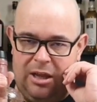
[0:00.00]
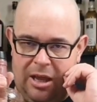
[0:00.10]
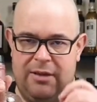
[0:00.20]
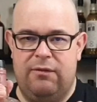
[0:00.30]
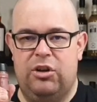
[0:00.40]

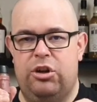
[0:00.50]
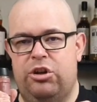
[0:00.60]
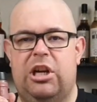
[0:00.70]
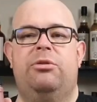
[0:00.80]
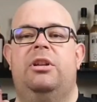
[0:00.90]
heavily
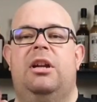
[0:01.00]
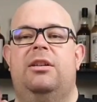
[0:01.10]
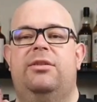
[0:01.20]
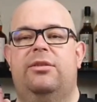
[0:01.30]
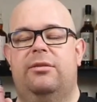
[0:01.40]

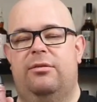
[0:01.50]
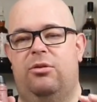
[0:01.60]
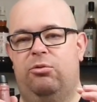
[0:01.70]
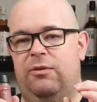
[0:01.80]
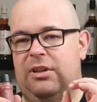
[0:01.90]
sherryness
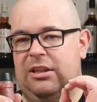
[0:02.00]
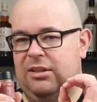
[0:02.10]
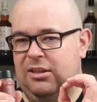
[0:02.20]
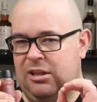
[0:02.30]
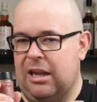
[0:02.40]
with
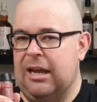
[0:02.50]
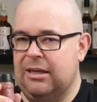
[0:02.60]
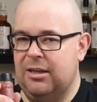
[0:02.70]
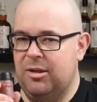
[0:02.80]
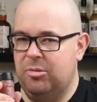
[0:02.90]
that
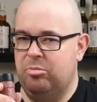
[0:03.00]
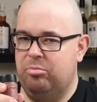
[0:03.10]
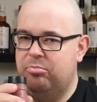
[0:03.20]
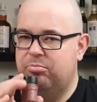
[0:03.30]
slightly